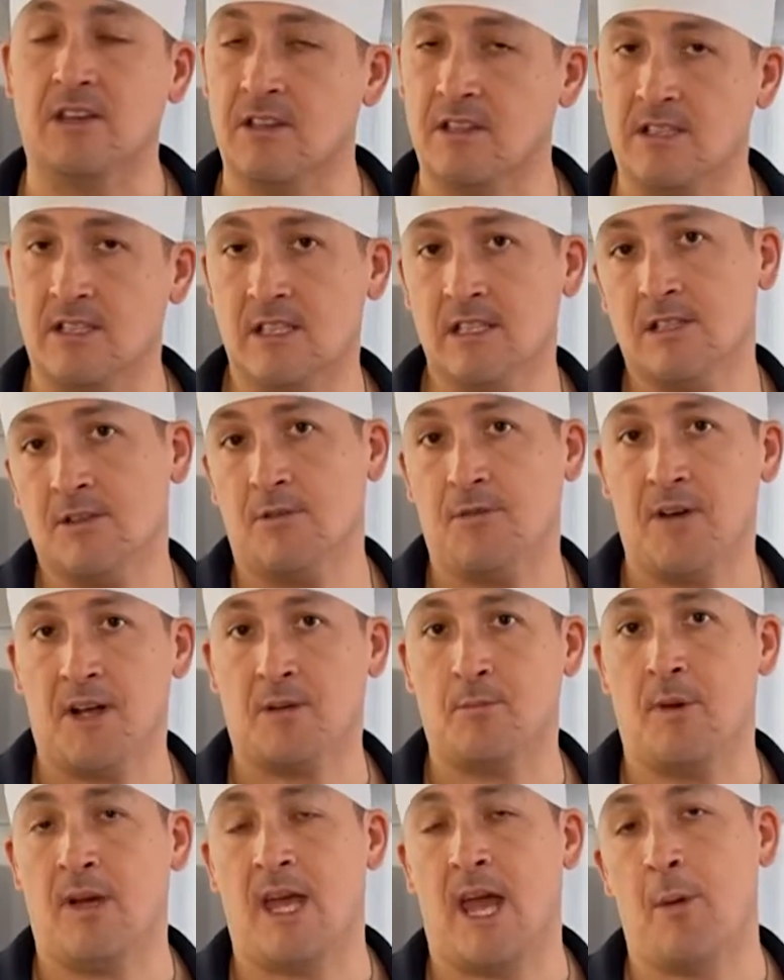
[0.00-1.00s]
does this
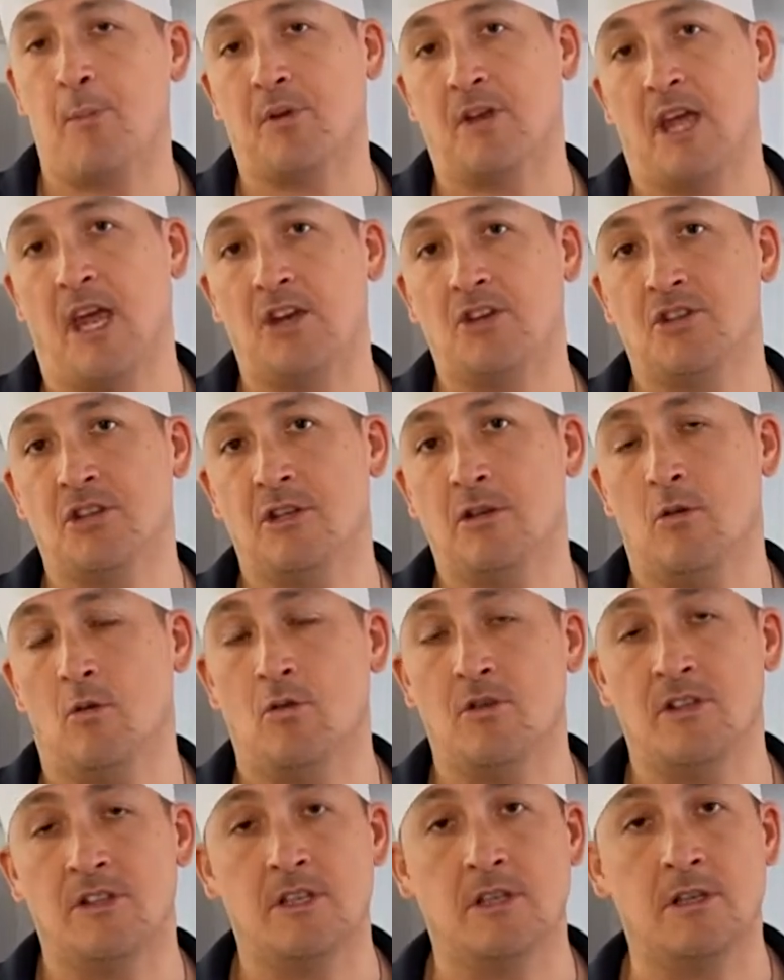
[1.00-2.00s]
affect my application
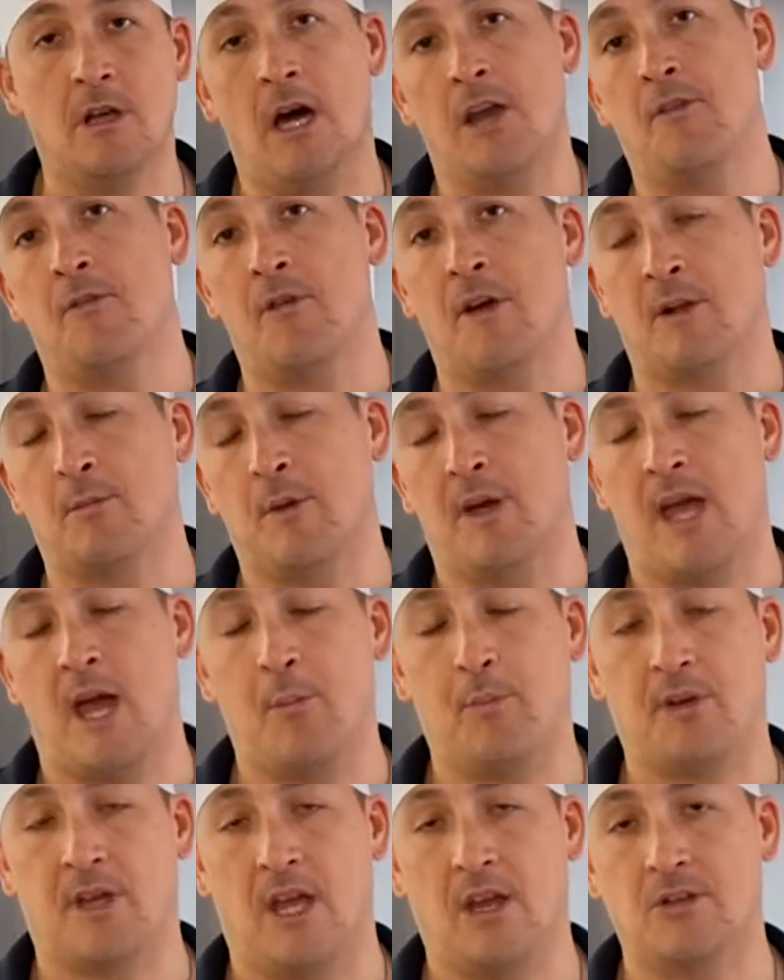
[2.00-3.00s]
or does it not affect my
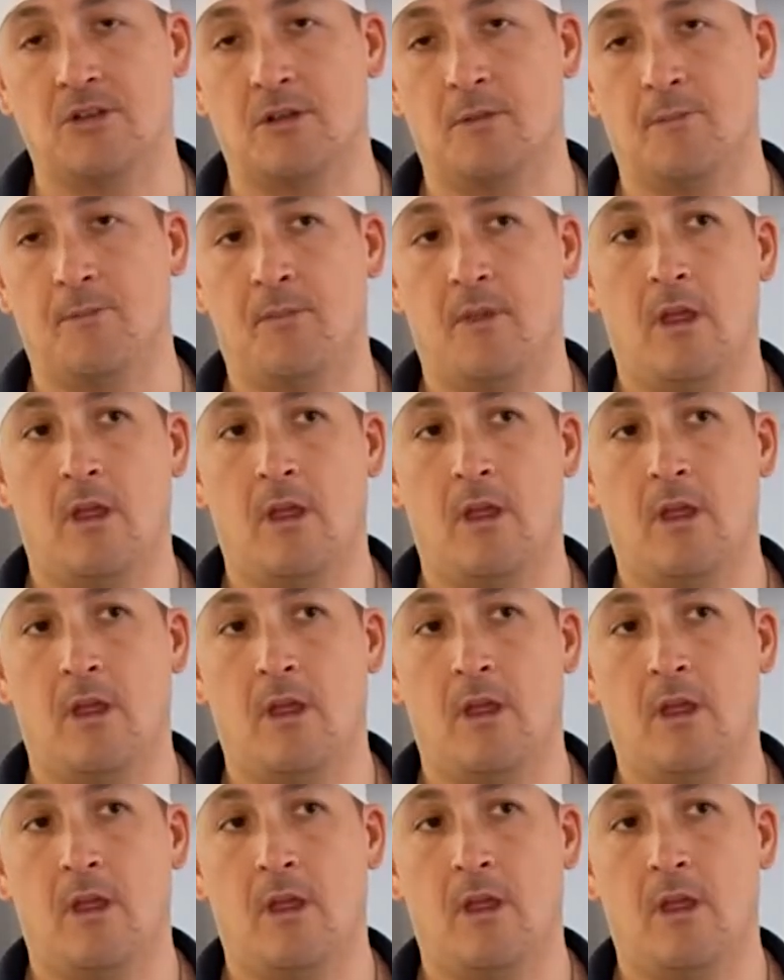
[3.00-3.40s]
application?